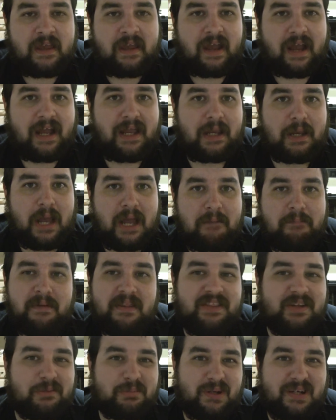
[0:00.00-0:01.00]
I'd
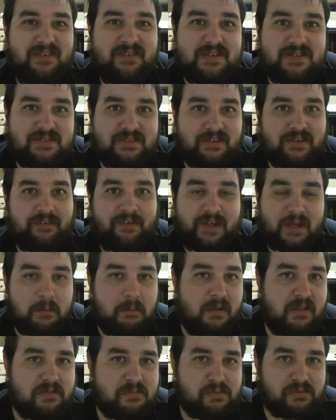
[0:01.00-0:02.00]
been there previously, like a
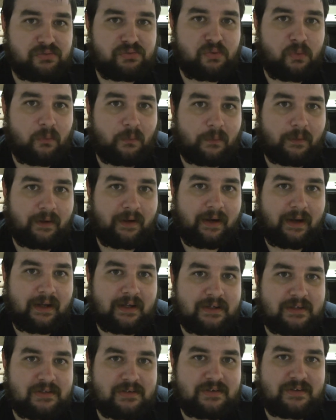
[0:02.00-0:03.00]
month before,
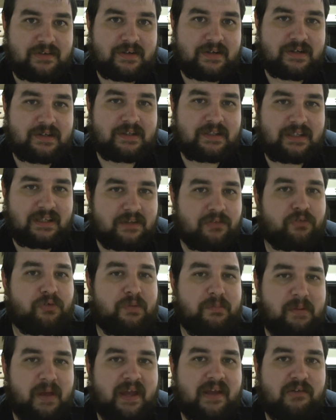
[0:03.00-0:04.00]
and he had 3
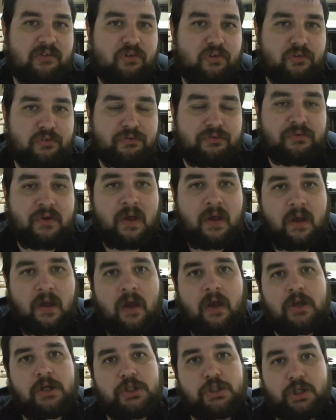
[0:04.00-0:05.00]
packs of
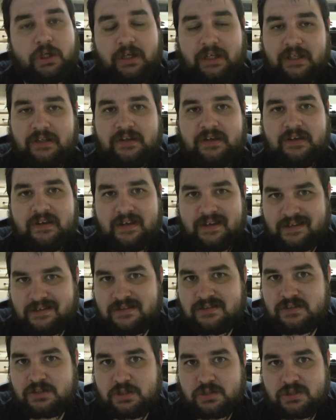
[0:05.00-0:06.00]
Journey into
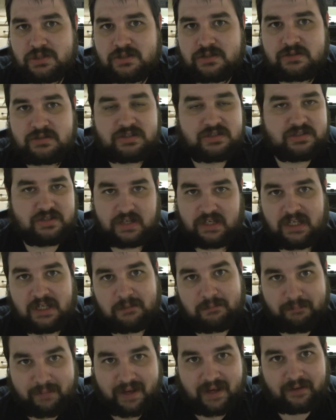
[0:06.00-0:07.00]
Nyx just
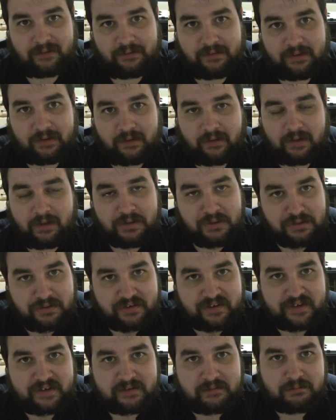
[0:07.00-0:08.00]
sitting back there, and
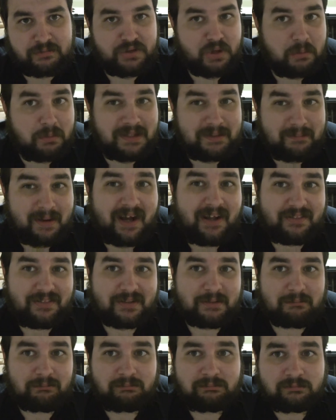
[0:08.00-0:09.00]
nobody bought
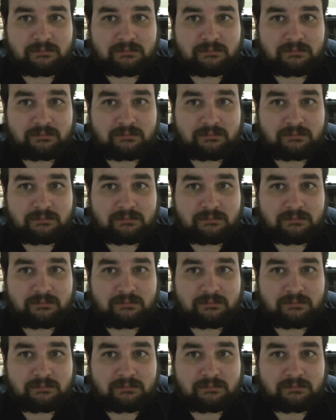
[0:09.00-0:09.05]
them.